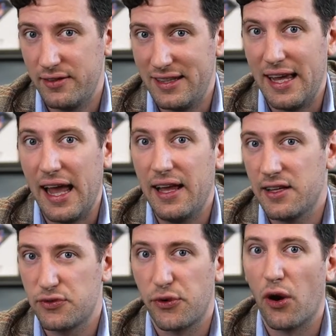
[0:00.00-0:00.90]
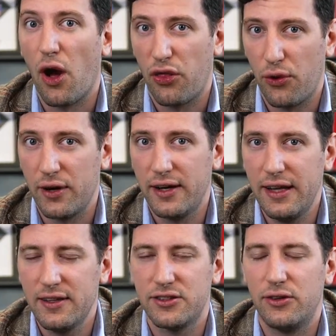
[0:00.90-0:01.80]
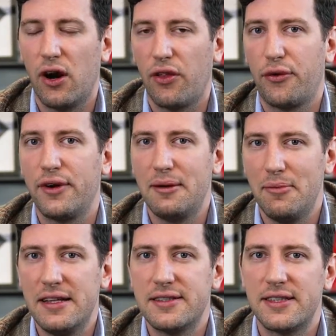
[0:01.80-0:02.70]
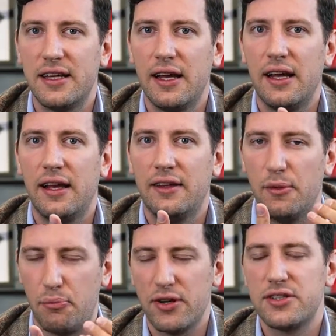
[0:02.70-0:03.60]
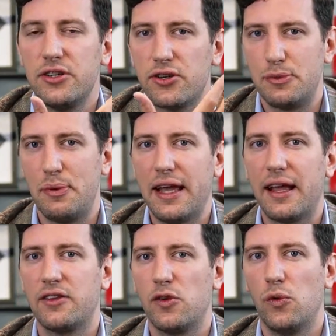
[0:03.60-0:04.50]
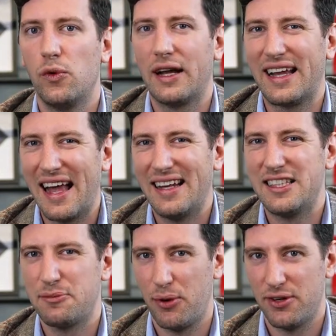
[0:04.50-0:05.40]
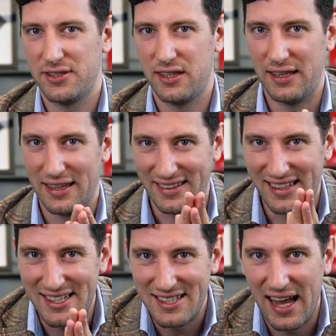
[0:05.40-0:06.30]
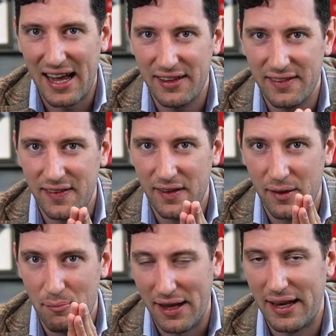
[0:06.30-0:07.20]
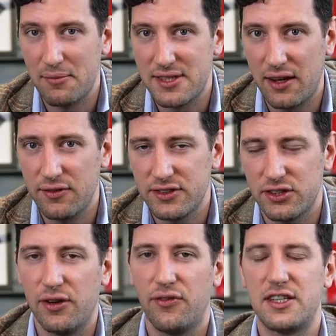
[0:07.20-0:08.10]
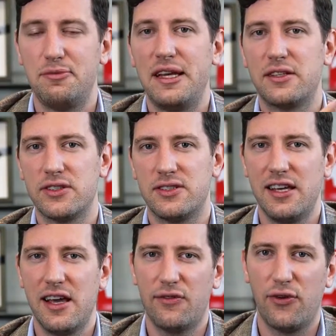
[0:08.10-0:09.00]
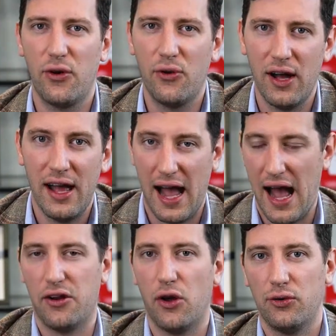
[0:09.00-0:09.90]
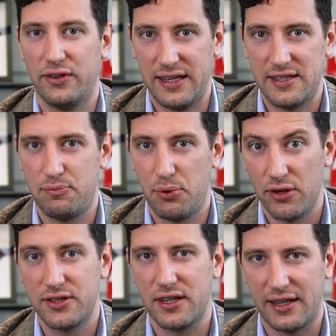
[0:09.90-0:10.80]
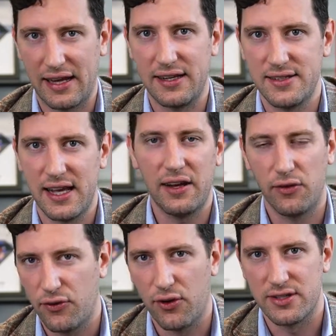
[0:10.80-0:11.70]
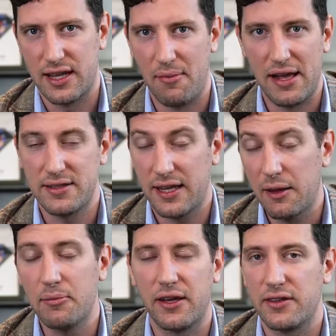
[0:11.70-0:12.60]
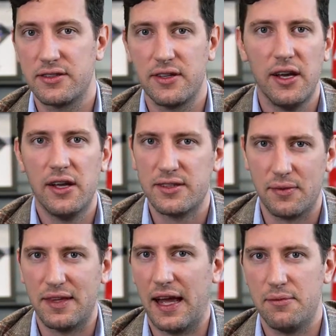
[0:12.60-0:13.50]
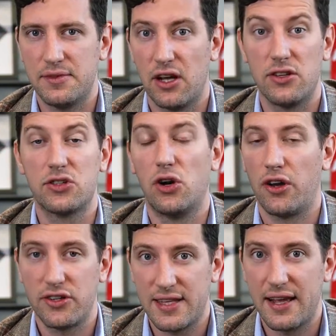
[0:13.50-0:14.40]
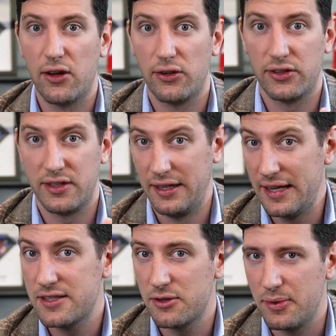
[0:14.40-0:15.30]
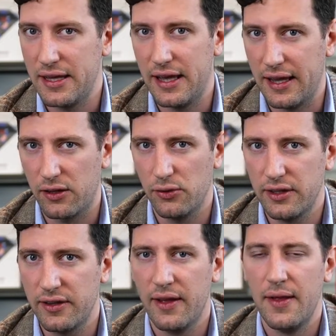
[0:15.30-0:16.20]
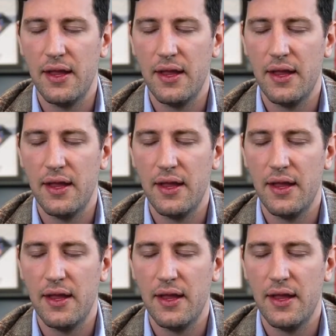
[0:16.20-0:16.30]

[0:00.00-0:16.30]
The A is for authority. So authority means the person you're speaking to, can this person decide by themselves? So if I speak to a CFO, I know this person can decide. Of course, I'm asking because sometimes also other stakeholders need to be included.